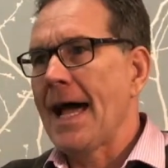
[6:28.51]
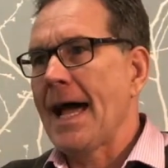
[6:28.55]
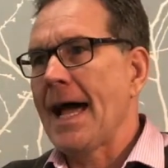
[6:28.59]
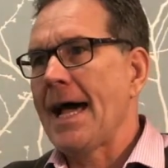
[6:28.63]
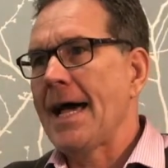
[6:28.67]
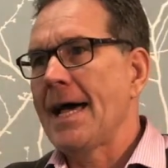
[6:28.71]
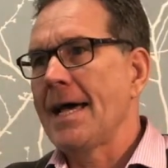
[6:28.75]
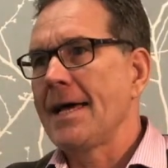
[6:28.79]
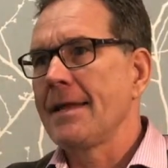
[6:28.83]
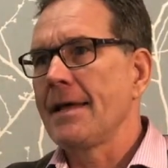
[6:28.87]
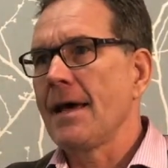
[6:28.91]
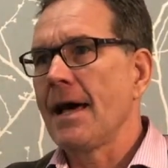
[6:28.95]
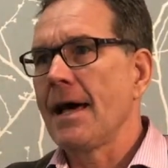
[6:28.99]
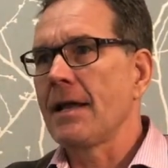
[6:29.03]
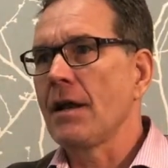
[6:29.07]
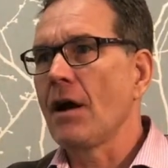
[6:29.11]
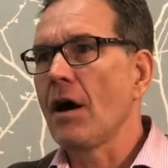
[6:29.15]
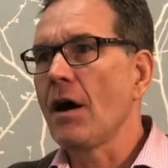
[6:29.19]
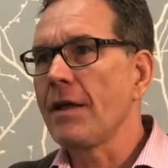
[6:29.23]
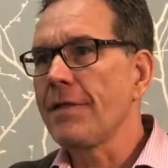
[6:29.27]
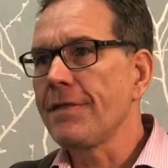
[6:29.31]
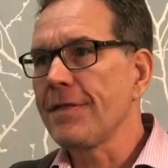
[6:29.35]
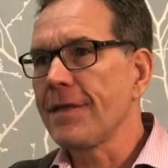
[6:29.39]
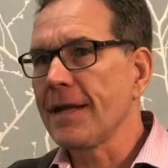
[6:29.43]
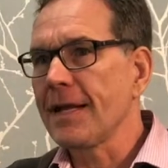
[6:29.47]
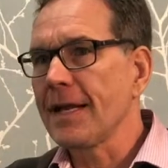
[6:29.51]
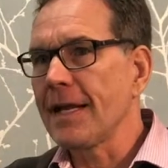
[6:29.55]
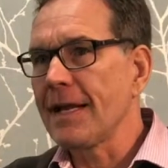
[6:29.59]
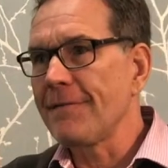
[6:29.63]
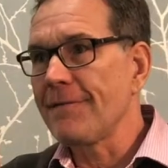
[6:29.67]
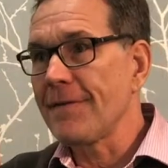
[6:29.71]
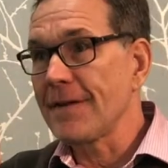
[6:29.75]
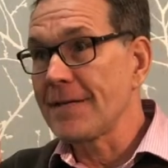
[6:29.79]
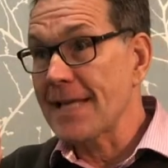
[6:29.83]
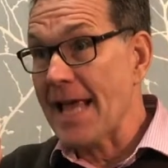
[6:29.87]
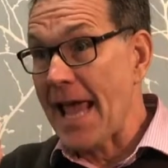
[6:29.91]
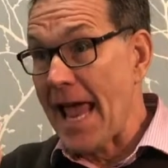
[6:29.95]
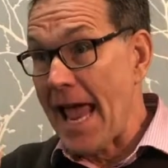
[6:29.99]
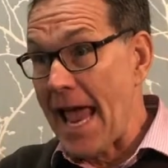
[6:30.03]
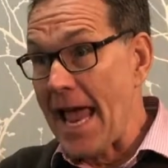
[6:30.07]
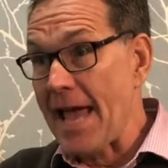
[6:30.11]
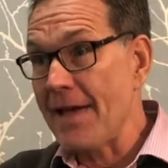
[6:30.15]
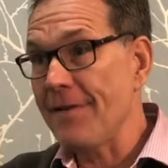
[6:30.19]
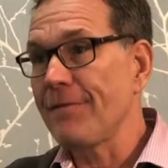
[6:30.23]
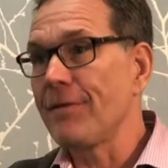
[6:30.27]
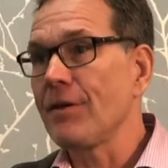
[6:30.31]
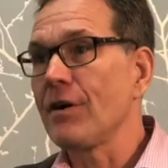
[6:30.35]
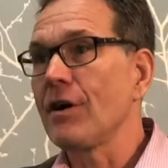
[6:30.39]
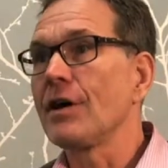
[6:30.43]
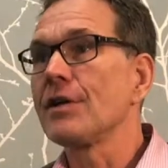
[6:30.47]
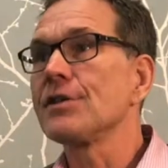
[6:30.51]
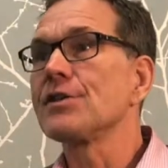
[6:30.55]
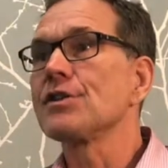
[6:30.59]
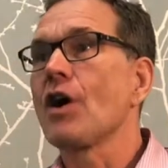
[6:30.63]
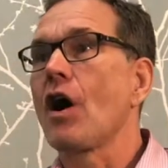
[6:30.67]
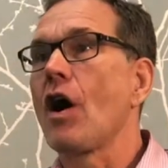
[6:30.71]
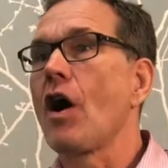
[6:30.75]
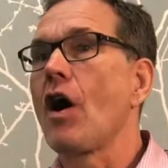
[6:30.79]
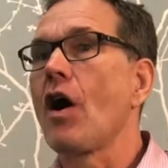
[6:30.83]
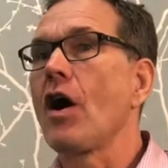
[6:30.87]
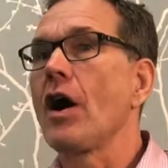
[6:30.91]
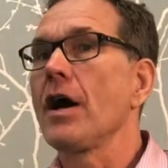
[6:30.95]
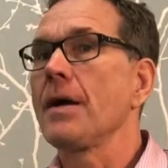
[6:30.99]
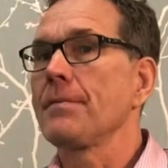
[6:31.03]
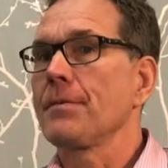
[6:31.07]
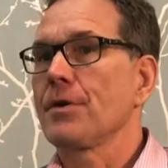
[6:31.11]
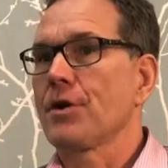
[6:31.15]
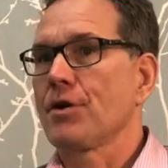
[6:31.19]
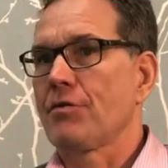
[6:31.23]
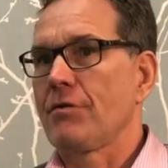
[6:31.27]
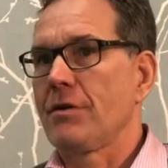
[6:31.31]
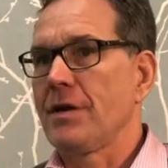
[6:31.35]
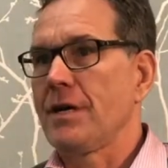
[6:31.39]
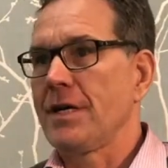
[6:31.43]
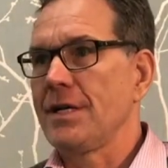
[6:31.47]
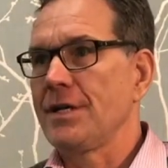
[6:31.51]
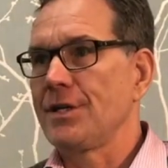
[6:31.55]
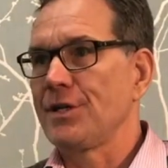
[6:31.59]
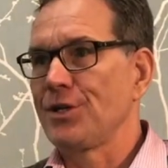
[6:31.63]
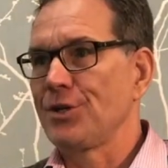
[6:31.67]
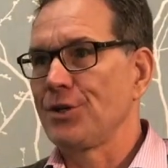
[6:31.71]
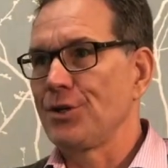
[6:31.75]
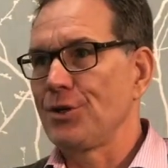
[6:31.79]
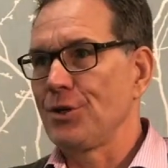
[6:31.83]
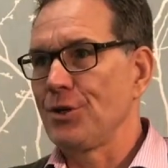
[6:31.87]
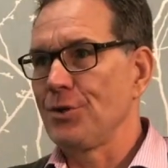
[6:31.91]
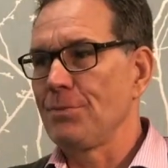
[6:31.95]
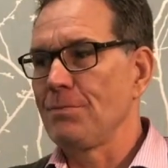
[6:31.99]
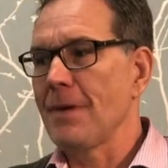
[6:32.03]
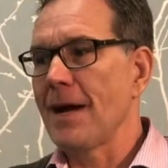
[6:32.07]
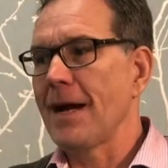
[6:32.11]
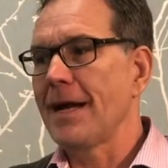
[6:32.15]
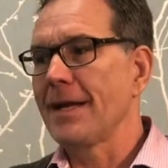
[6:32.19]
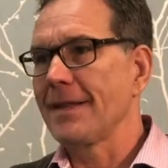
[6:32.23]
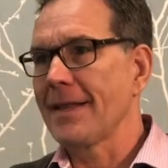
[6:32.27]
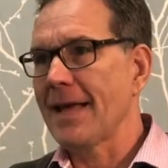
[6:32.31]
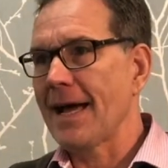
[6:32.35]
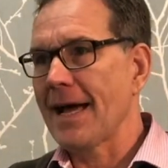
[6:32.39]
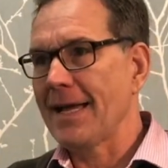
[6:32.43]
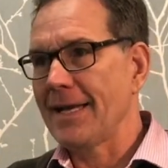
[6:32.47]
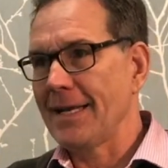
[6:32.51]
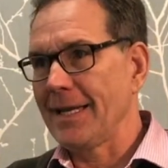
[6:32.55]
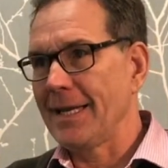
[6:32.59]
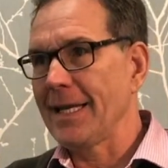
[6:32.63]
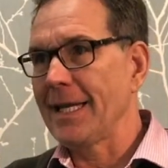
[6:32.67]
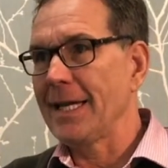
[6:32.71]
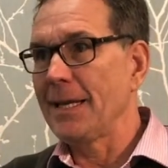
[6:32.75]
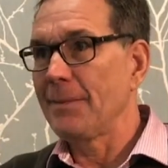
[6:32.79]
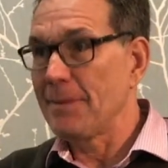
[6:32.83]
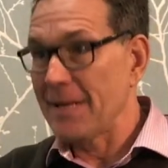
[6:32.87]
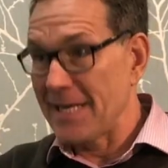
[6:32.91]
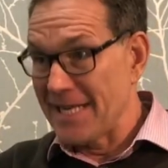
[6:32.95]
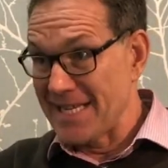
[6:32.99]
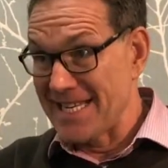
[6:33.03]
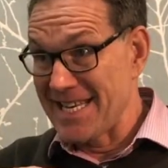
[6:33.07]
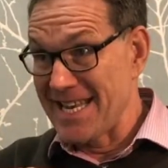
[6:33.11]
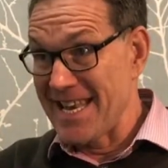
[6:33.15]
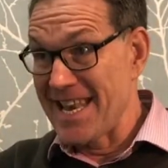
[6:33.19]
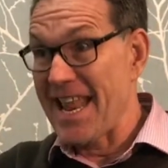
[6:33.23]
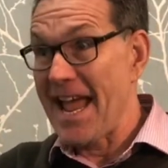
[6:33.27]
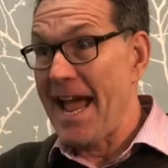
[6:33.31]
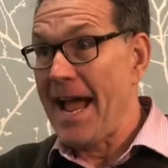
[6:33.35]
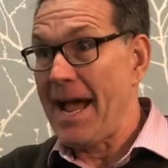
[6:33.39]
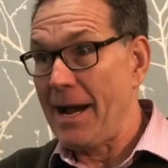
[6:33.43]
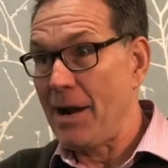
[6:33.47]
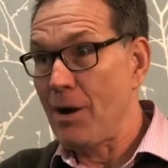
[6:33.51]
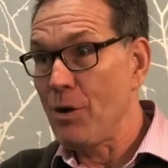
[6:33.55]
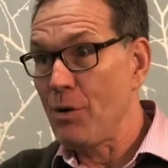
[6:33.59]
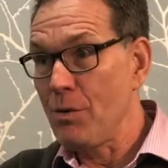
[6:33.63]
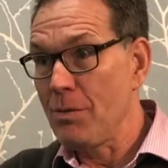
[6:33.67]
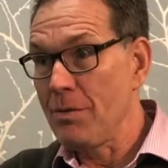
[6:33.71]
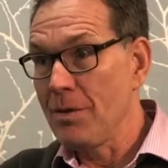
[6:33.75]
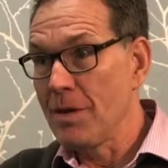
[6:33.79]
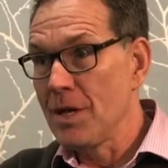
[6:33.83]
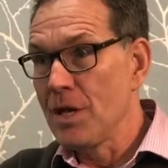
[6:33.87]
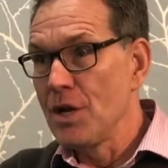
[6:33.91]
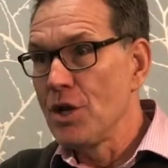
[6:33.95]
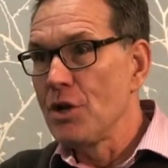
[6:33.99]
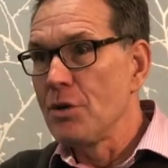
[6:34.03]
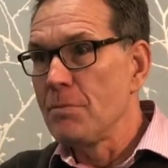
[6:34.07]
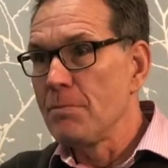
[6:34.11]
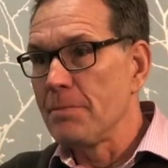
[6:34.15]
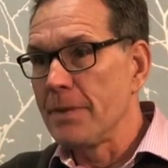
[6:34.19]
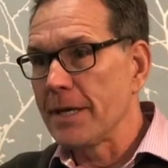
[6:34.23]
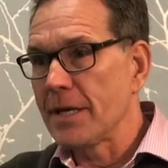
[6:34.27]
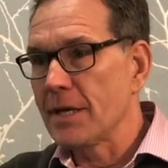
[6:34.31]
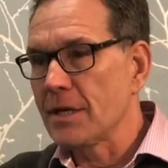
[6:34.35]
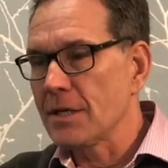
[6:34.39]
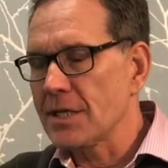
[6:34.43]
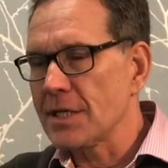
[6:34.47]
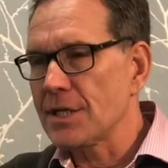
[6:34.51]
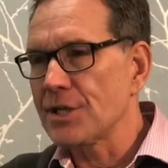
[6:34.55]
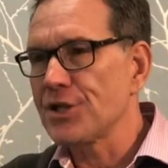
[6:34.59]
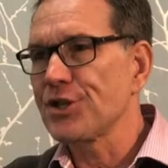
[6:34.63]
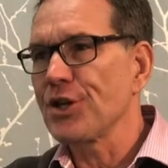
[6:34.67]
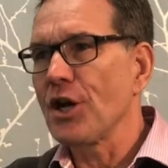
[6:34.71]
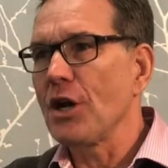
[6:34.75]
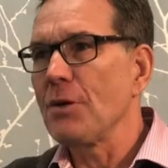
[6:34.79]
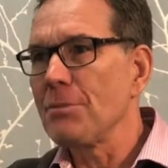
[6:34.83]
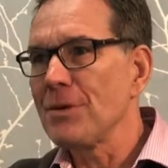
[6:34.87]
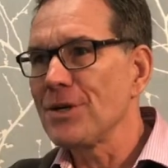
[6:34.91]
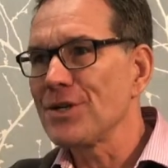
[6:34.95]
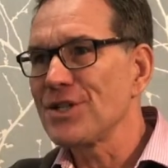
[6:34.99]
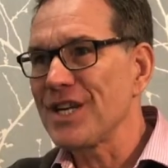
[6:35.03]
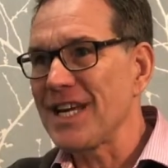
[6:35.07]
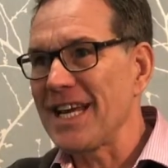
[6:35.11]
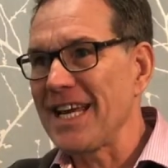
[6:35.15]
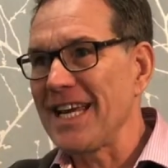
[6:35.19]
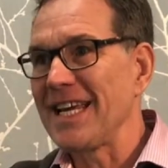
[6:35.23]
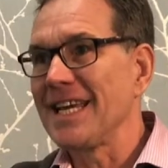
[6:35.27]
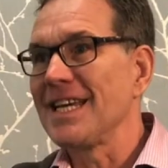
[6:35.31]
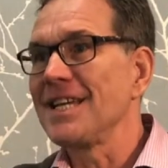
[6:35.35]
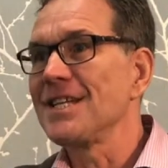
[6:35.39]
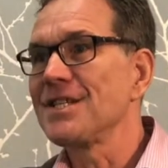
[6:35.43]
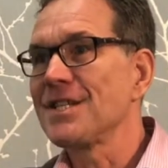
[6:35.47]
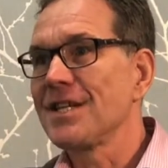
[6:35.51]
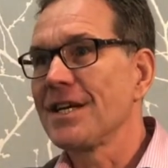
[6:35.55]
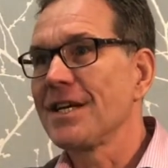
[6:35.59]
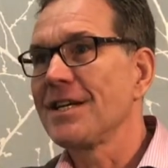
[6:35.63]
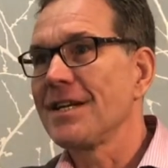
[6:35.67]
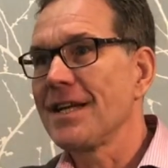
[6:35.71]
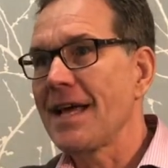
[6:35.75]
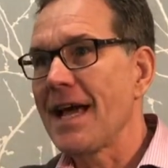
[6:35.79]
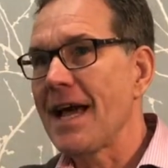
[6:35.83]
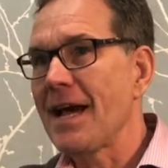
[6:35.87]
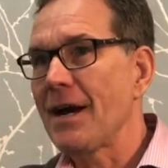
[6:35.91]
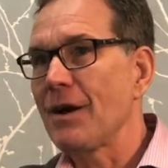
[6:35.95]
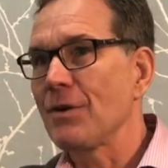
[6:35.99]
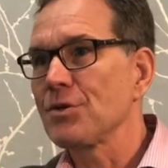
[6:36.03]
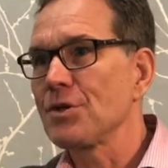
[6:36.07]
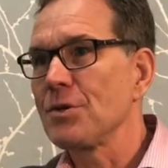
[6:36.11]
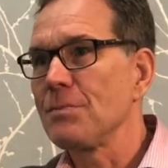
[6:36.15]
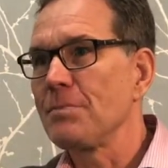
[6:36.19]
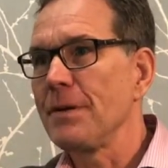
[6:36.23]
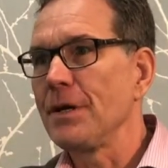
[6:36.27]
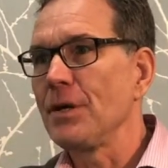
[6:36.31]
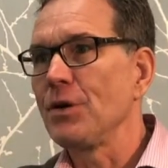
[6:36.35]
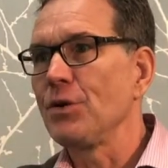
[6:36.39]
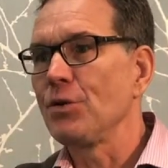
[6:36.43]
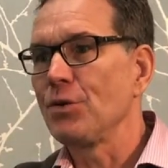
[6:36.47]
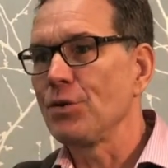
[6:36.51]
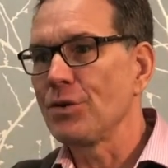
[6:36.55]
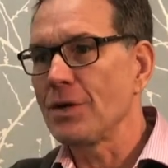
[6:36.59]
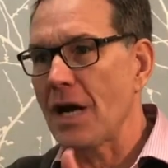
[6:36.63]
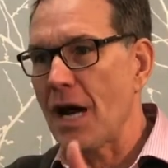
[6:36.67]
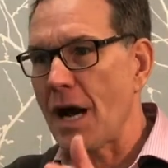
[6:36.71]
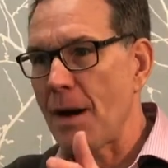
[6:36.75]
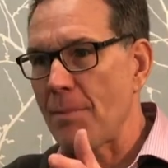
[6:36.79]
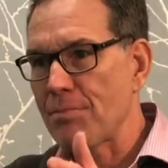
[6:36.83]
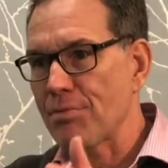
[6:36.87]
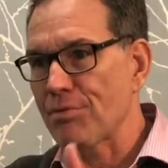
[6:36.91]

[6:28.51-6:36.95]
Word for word: And I think if there's ever a time, Chris, to make that leap, it's now, because it's so much easier now to build a